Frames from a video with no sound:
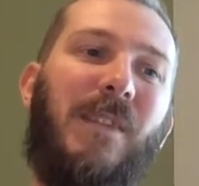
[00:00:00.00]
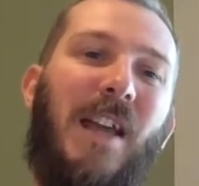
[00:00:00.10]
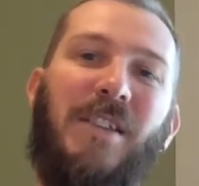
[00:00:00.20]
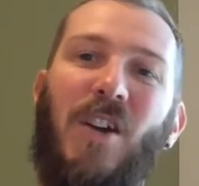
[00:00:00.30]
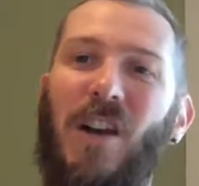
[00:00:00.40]

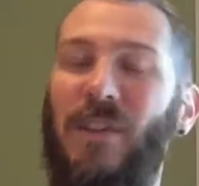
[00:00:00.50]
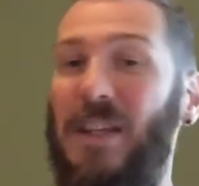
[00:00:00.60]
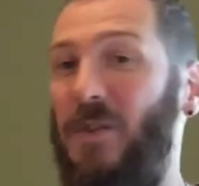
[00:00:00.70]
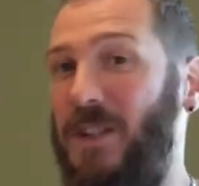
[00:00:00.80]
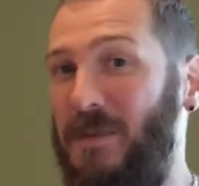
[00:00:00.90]
It's kind of a
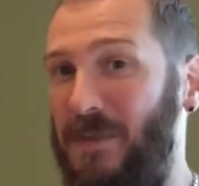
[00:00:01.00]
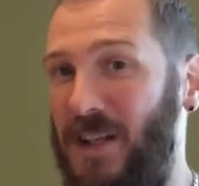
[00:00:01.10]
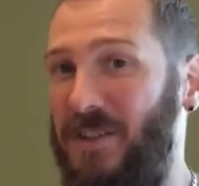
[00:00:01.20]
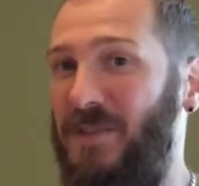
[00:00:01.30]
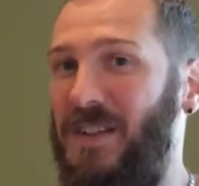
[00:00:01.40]
guilty
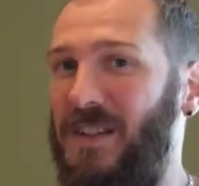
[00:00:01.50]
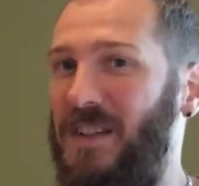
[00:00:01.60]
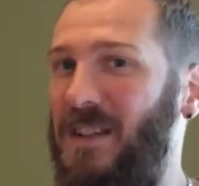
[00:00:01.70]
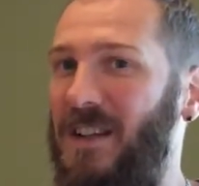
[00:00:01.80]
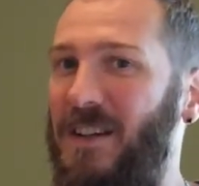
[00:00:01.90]
pleasure, isn't
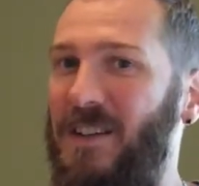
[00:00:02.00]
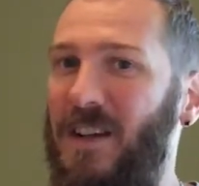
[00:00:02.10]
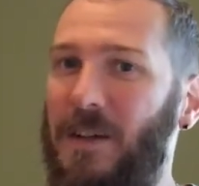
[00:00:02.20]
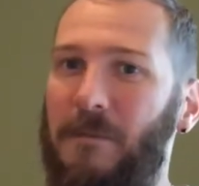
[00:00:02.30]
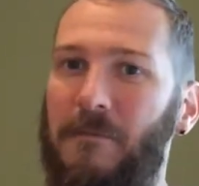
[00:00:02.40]
it? You know,
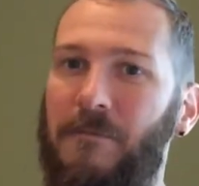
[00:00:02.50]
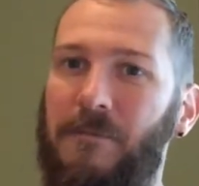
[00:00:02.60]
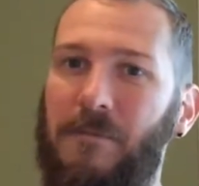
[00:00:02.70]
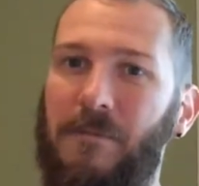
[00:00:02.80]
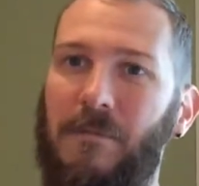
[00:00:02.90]
like
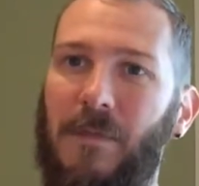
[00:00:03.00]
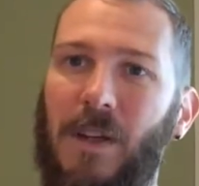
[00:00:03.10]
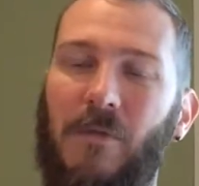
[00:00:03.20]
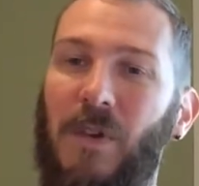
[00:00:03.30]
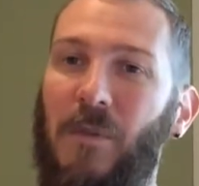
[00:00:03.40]

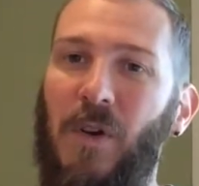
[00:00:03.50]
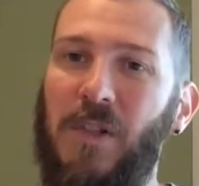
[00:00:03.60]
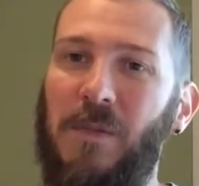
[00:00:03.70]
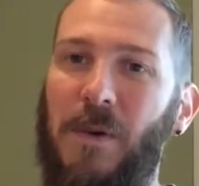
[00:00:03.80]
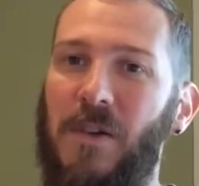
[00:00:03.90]
we're
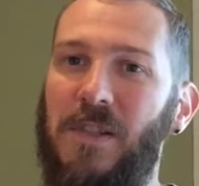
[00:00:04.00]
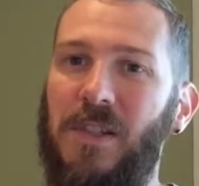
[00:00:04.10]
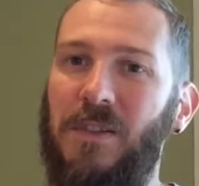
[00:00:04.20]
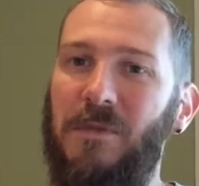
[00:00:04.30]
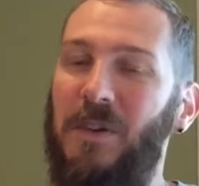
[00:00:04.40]
not supposed
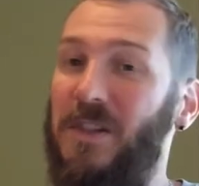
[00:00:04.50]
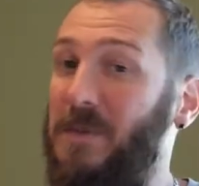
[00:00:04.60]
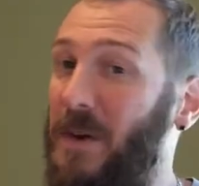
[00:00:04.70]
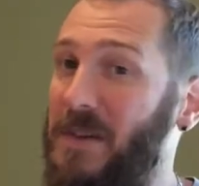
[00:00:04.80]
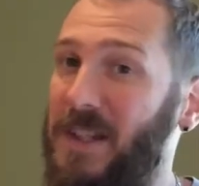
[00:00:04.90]

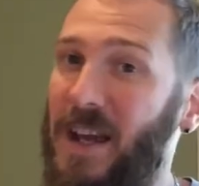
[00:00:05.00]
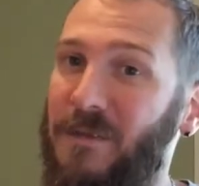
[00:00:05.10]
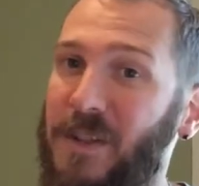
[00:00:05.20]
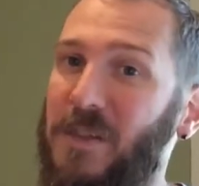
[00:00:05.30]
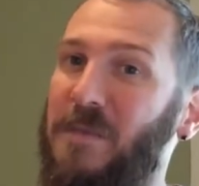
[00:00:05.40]
to
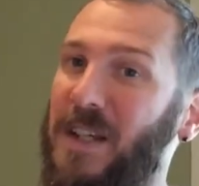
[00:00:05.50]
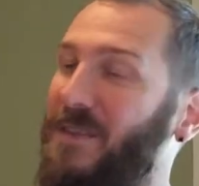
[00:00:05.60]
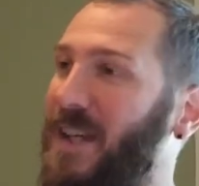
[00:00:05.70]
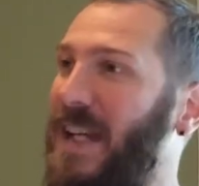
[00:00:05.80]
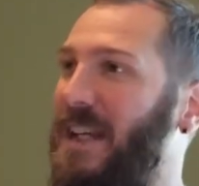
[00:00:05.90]
have too big
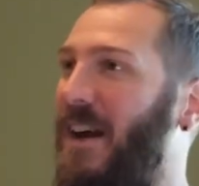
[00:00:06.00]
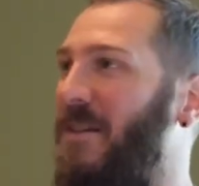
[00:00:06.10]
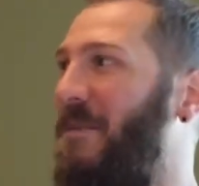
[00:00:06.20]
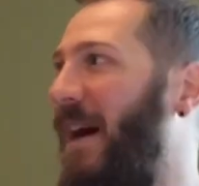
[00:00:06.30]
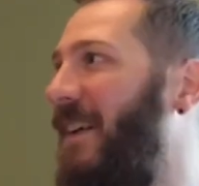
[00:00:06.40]
of an
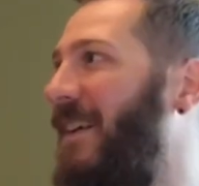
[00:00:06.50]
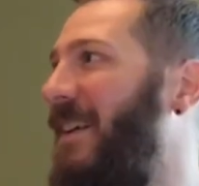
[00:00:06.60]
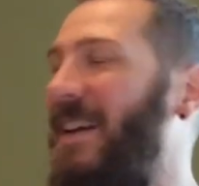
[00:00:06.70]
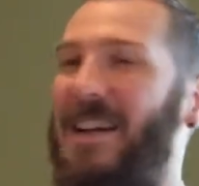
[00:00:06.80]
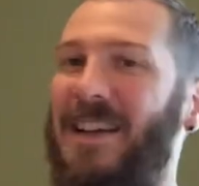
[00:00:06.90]
ego, but
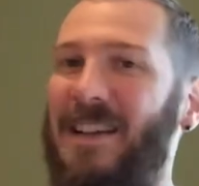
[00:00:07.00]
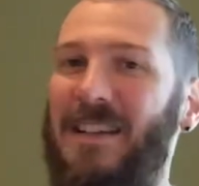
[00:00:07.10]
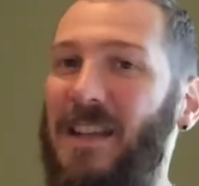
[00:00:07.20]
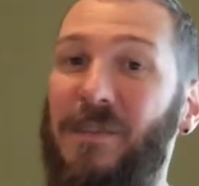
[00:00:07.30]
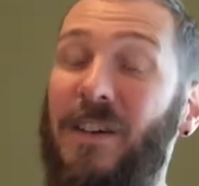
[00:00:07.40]

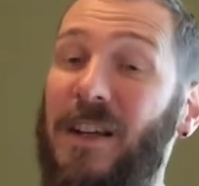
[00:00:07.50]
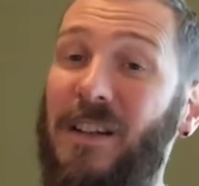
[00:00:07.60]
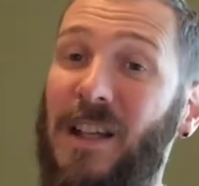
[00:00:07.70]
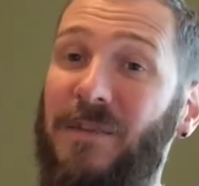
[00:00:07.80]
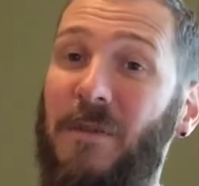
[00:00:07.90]
they're very
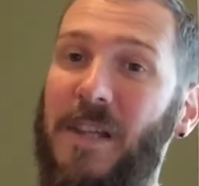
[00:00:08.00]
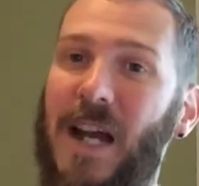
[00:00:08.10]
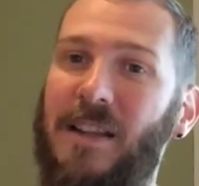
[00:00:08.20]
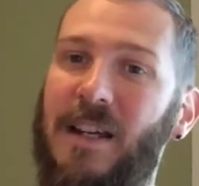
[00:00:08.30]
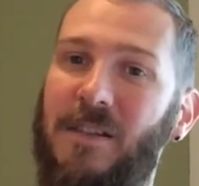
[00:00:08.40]
clever with
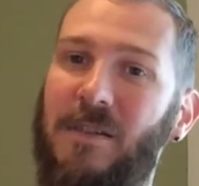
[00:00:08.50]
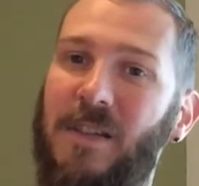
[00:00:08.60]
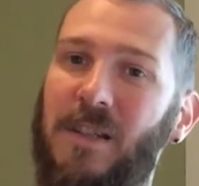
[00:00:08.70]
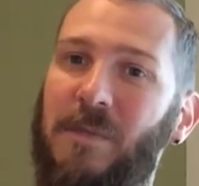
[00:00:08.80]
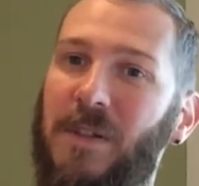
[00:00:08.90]
how they do
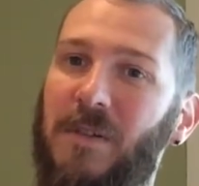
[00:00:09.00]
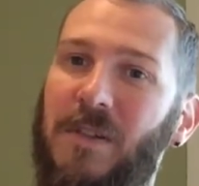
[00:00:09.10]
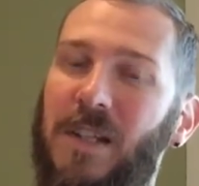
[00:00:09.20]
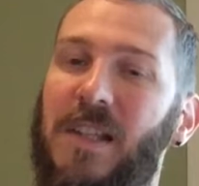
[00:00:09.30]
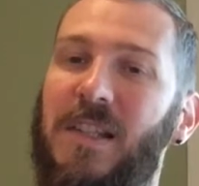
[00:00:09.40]
this,
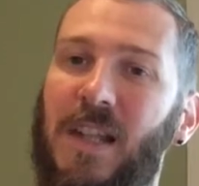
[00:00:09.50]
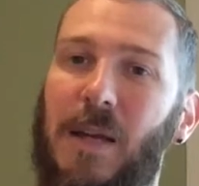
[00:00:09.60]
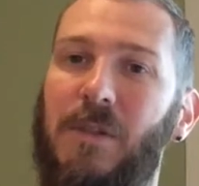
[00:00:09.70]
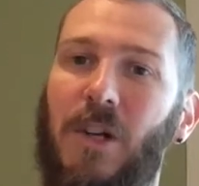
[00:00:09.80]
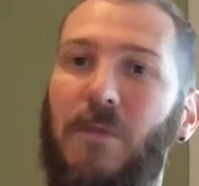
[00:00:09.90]
because
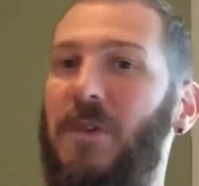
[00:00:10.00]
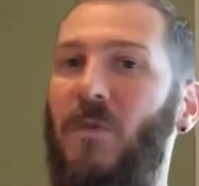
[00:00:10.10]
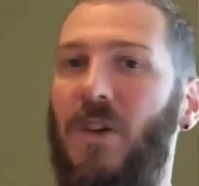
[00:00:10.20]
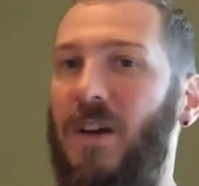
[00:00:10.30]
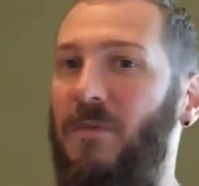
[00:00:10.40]
same time we
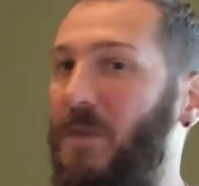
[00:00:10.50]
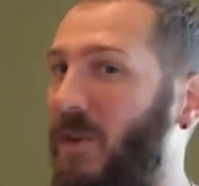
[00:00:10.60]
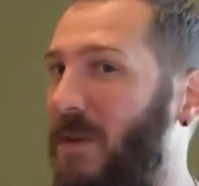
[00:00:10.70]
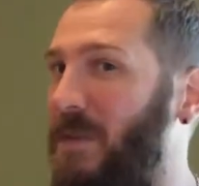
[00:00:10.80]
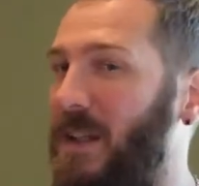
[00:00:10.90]
want
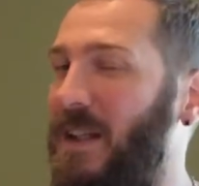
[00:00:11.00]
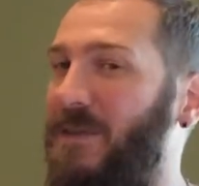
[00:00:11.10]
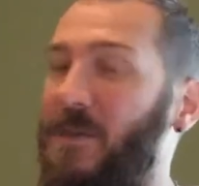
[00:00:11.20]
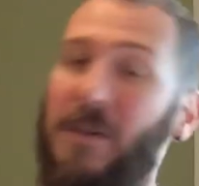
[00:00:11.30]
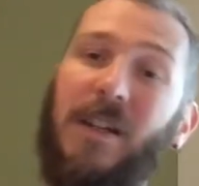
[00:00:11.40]
to
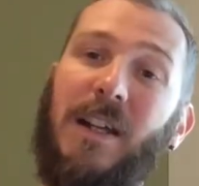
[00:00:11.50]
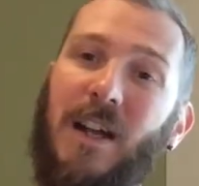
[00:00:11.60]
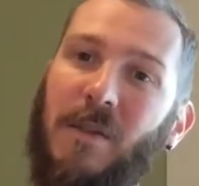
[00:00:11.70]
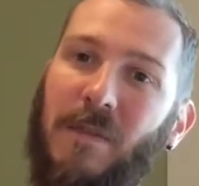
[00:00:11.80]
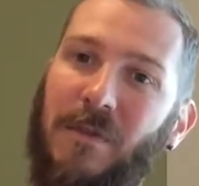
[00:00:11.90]
believe that we're a
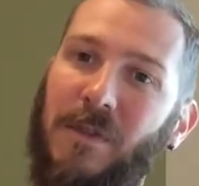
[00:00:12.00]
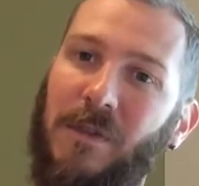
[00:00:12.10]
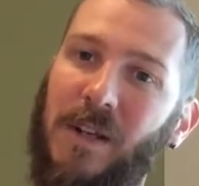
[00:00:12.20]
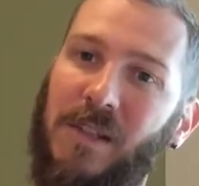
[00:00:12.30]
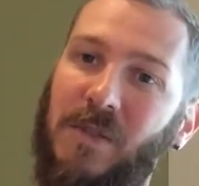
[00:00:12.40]
cut above the
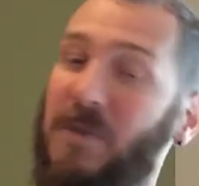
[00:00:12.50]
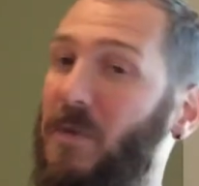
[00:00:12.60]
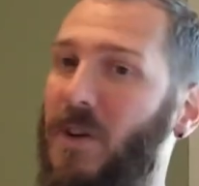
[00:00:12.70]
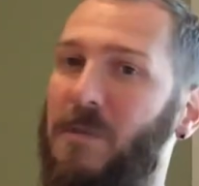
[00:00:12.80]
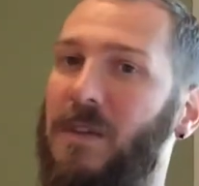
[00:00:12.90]
rest. We
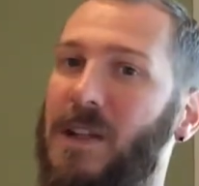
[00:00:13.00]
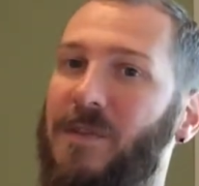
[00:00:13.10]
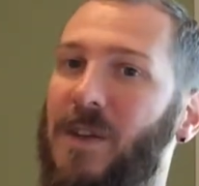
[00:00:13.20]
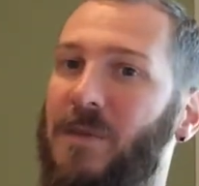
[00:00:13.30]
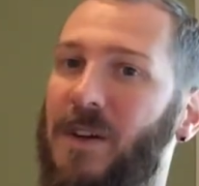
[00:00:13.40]
want to
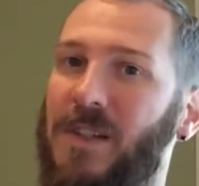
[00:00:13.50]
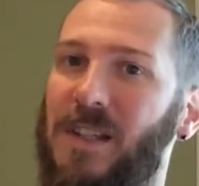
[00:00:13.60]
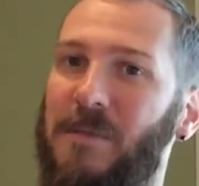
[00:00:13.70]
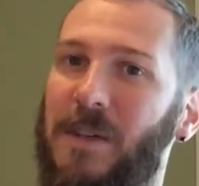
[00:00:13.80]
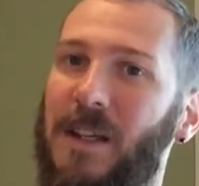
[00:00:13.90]
believe that we're a
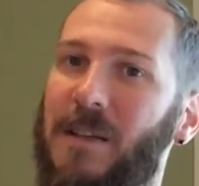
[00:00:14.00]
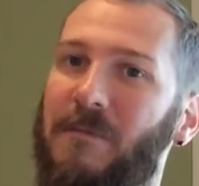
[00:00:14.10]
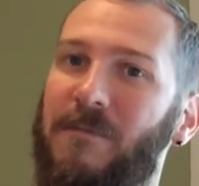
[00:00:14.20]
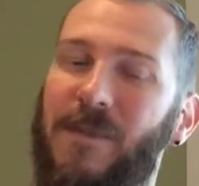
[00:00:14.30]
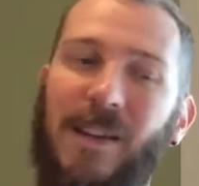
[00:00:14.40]
step ahead,
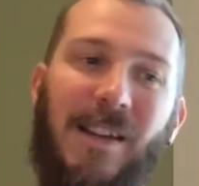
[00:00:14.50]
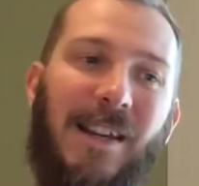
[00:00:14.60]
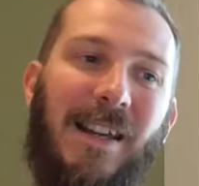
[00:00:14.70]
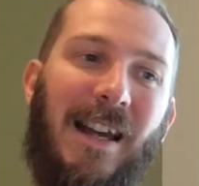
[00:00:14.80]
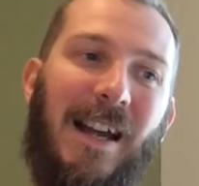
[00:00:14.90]

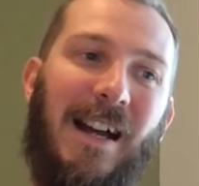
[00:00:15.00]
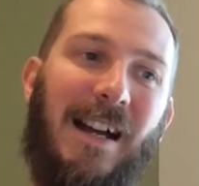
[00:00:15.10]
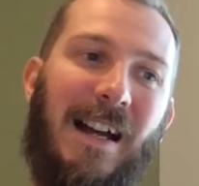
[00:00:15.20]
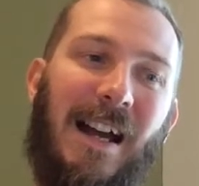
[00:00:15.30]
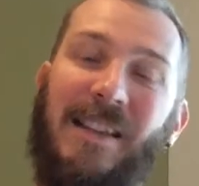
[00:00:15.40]

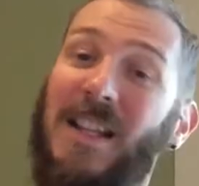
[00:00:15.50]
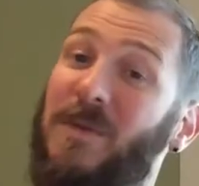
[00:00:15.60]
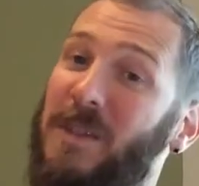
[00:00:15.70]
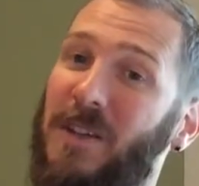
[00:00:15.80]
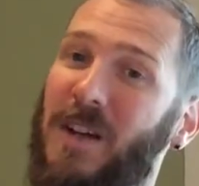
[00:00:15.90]
and that's
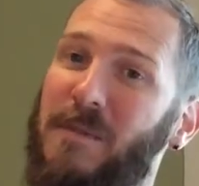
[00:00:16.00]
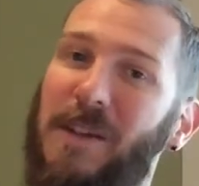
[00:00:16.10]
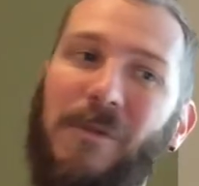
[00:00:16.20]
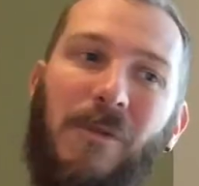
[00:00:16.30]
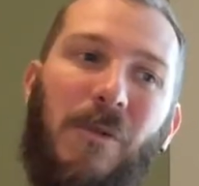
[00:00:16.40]
what they're
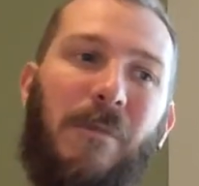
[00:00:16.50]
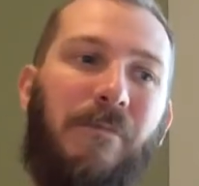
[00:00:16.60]
aiming for.